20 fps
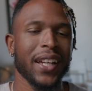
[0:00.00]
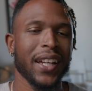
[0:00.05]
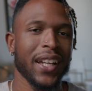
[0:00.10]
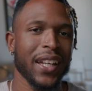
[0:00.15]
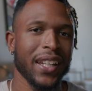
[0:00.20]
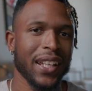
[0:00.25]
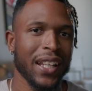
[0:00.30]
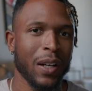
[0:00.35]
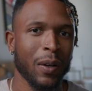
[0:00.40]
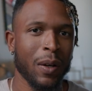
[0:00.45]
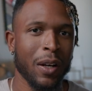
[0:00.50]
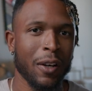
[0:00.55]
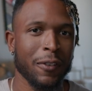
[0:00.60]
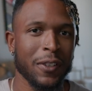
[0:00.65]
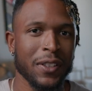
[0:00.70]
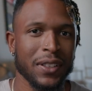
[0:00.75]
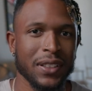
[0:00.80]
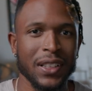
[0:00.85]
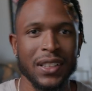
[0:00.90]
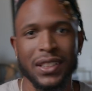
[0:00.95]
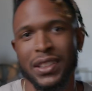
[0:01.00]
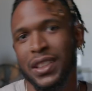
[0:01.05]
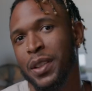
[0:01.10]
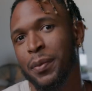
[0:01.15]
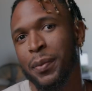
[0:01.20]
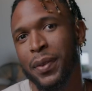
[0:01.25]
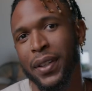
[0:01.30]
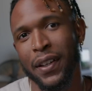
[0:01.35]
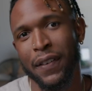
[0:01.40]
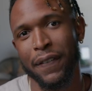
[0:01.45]
and how I retouch
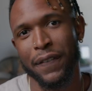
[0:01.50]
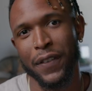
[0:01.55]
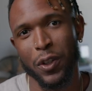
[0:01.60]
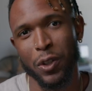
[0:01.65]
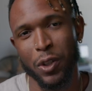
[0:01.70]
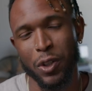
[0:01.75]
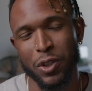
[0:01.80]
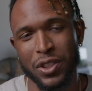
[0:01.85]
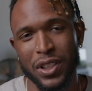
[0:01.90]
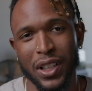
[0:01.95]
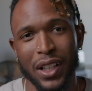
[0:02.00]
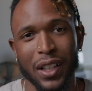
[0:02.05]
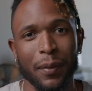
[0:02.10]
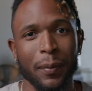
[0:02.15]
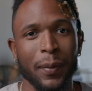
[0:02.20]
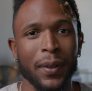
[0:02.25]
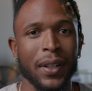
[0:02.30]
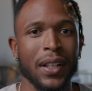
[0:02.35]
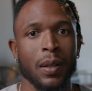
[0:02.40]
them in Photoshop.